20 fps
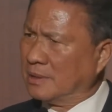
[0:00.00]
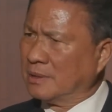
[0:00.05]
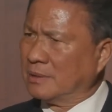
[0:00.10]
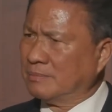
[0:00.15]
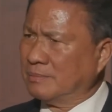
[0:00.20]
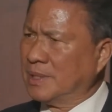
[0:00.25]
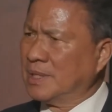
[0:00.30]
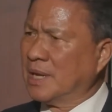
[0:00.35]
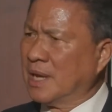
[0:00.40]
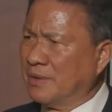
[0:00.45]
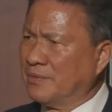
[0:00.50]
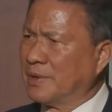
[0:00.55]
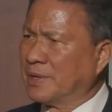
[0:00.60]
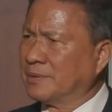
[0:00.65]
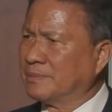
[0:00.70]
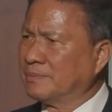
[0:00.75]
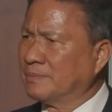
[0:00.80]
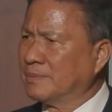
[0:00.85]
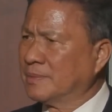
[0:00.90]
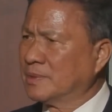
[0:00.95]
been
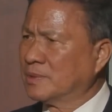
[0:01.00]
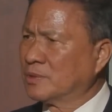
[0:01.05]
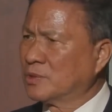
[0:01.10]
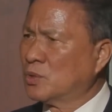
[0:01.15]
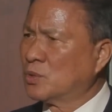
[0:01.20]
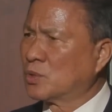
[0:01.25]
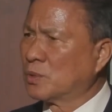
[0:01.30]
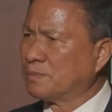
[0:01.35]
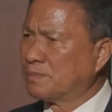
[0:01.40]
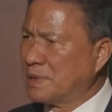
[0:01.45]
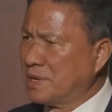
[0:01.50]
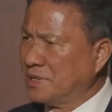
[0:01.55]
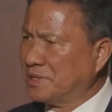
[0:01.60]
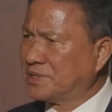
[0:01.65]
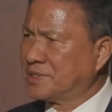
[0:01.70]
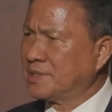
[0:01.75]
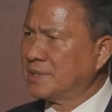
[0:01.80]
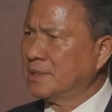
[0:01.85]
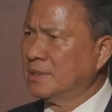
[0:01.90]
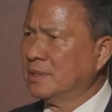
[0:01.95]
having total
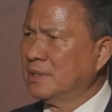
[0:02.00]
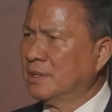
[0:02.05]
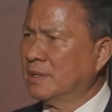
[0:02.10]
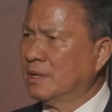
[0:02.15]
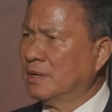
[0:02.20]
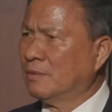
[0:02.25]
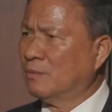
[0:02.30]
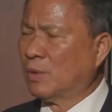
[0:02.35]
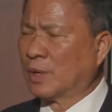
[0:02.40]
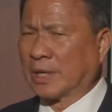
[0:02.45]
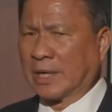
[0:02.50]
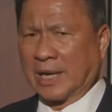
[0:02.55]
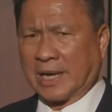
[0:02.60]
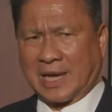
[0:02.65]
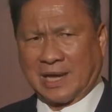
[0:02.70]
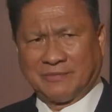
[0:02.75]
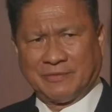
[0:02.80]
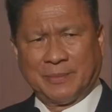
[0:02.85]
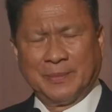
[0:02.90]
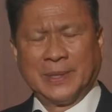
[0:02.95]
peace, one
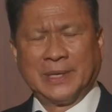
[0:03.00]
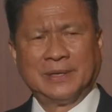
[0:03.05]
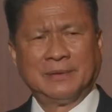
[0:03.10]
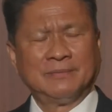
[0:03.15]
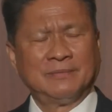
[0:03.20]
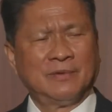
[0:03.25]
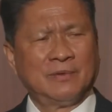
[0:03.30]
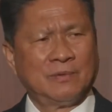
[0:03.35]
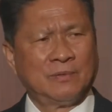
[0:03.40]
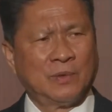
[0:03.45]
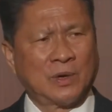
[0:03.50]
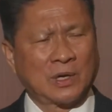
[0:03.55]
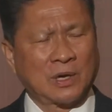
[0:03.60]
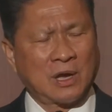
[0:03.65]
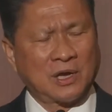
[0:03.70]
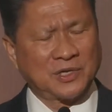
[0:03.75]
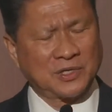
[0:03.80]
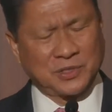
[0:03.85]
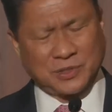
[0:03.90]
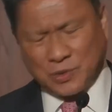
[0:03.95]
government, one
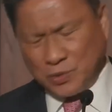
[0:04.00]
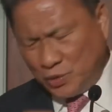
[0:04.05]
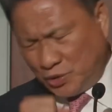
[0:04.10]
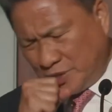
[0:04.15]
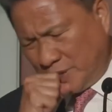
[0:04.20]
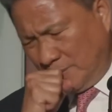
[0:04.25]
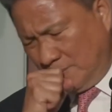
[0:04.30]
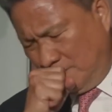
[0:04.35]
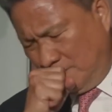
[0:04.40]
constitution,